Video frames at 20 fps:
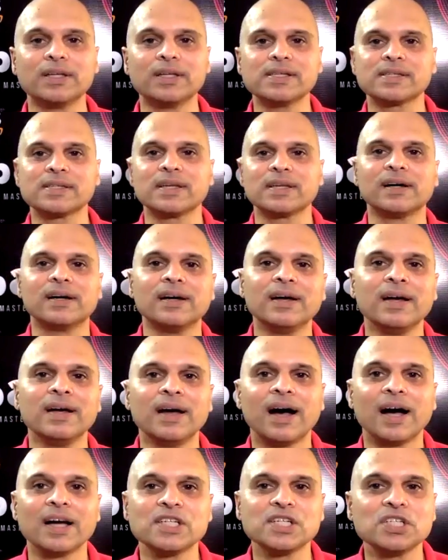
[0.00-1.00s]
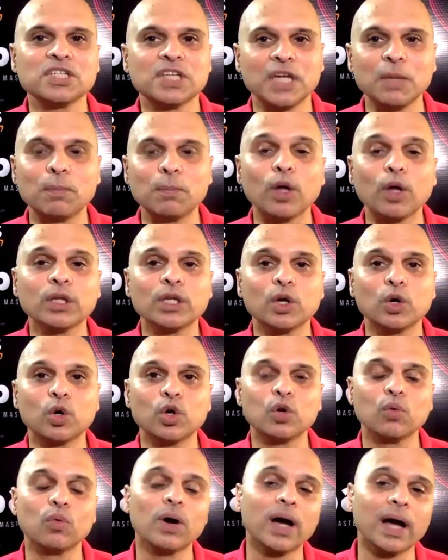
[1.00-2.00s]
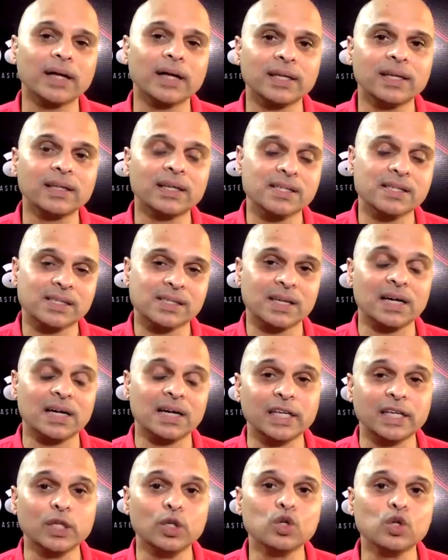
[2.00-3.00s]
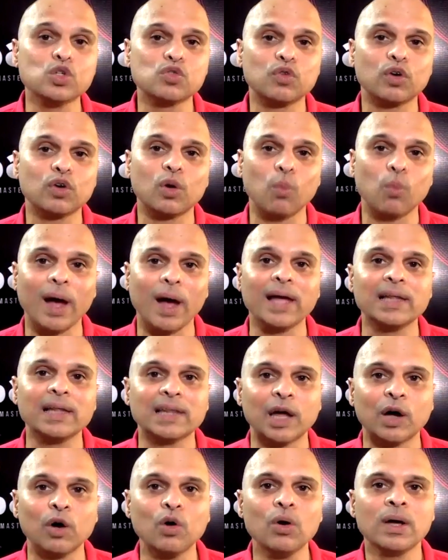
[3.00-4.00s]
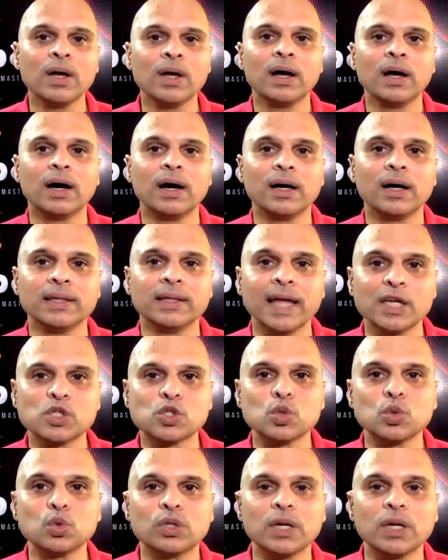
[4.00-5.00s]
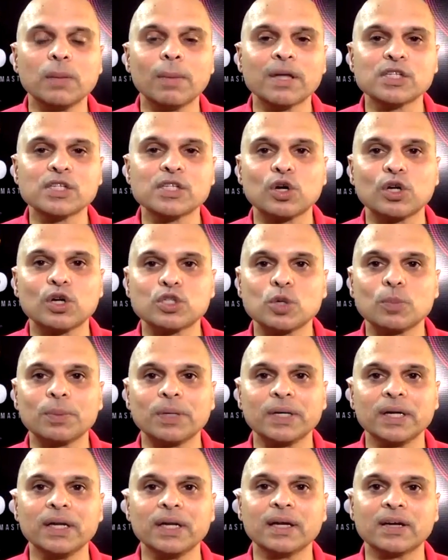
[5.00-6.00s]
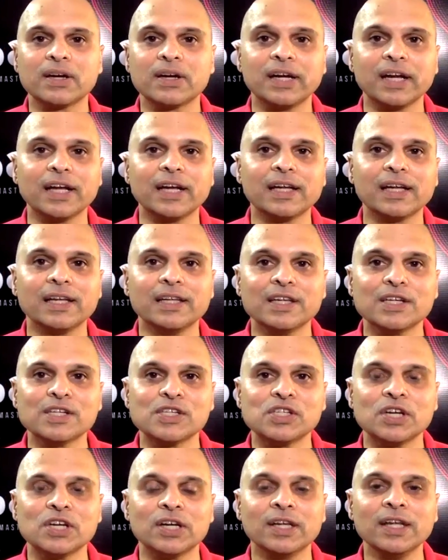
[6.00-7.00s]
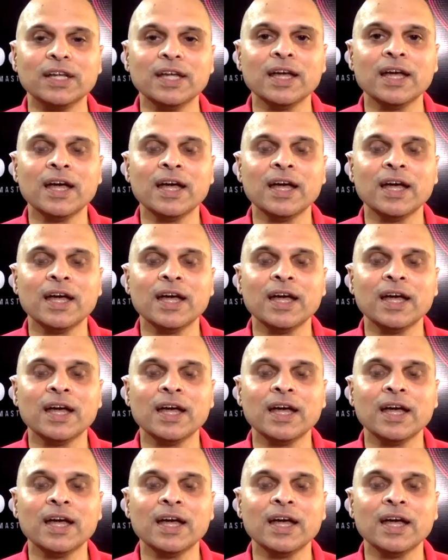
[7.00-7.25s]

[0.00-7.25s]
this. Ashish, keep on the good work. I think this continues for a while now. Next 2-3 months are also pretty critical in this journey.